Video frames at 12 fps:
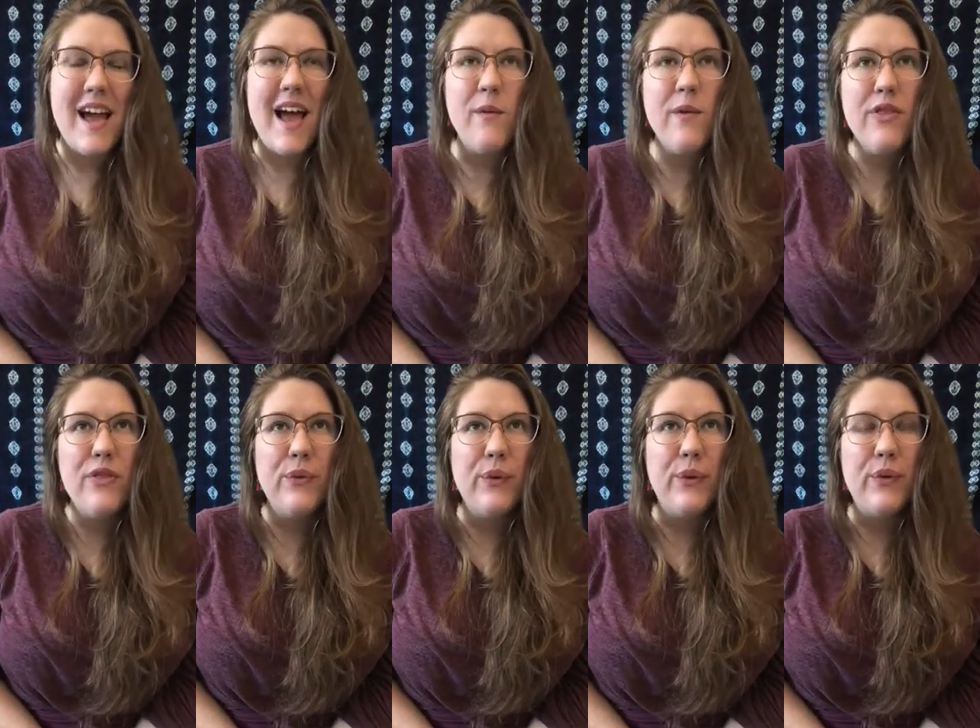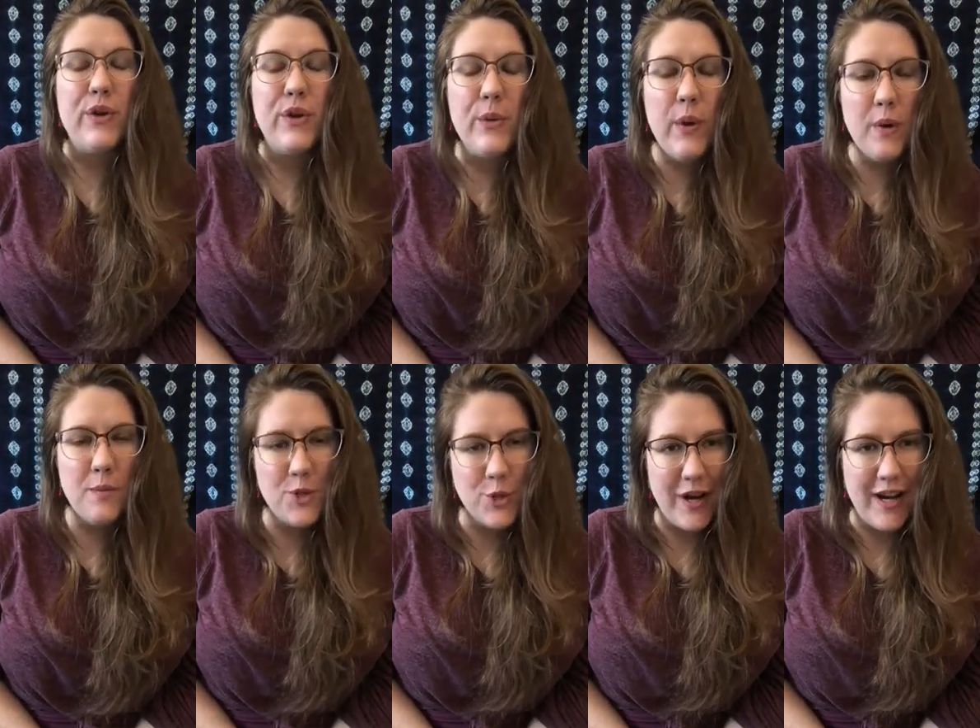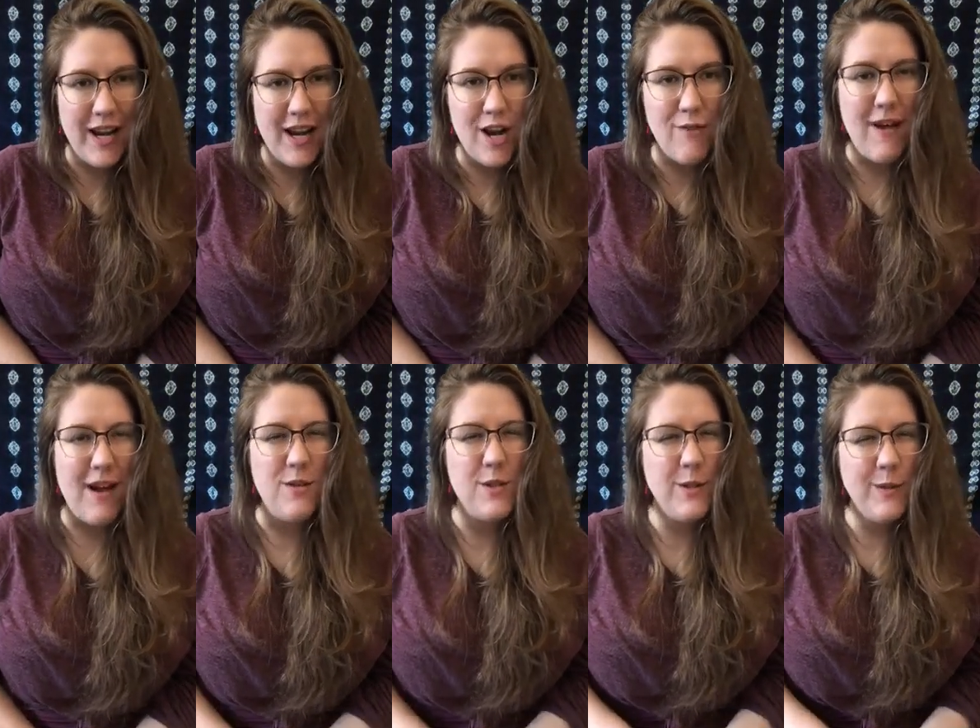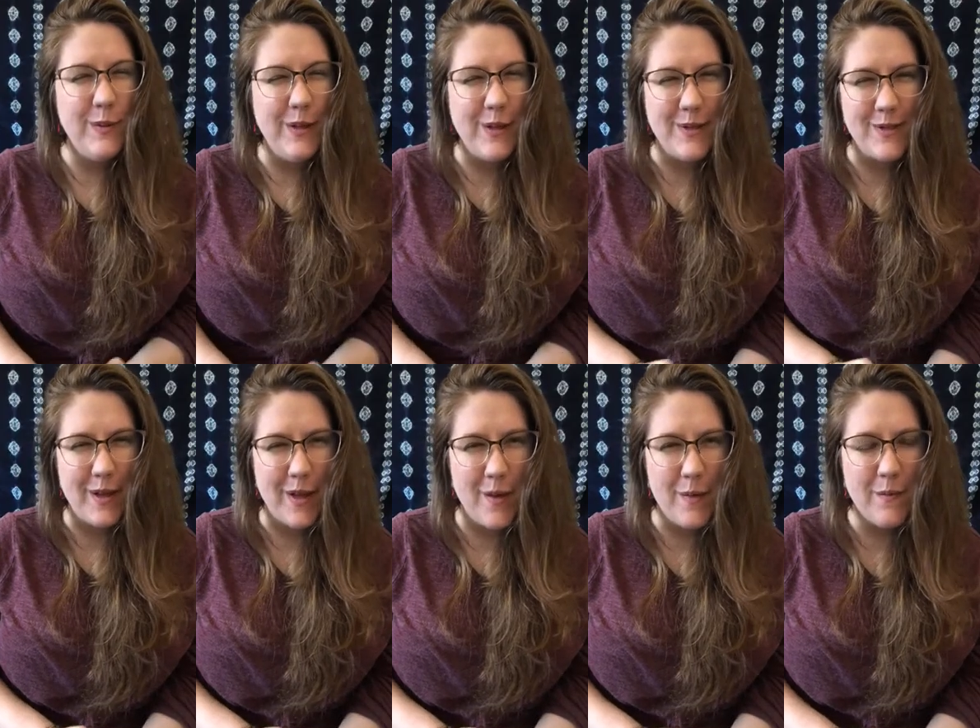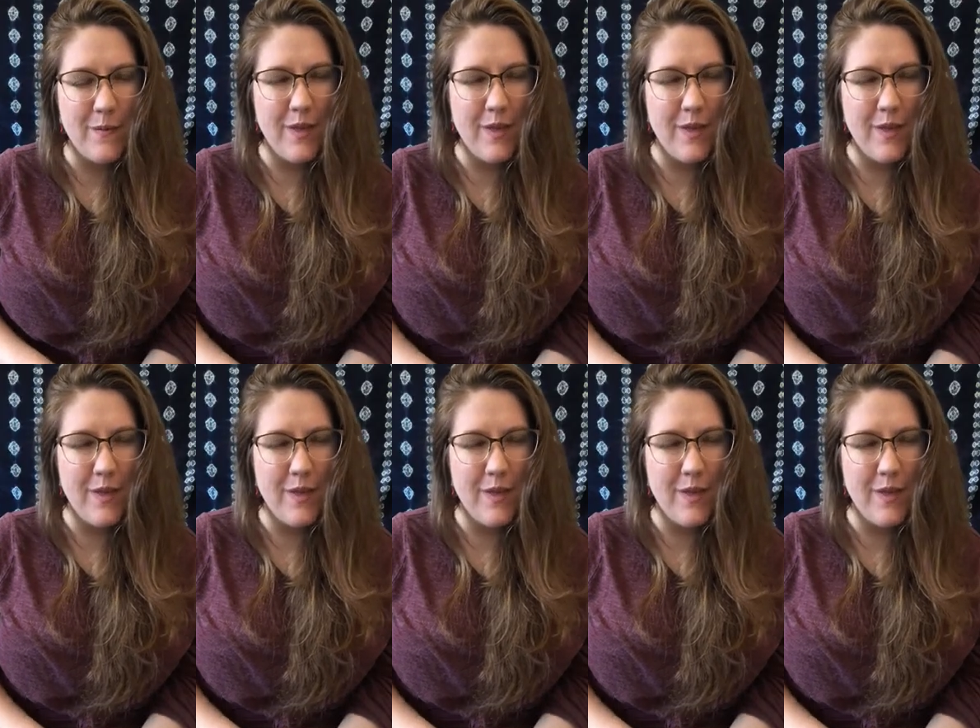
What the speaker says: I went through the New Hope training around 2 years ago.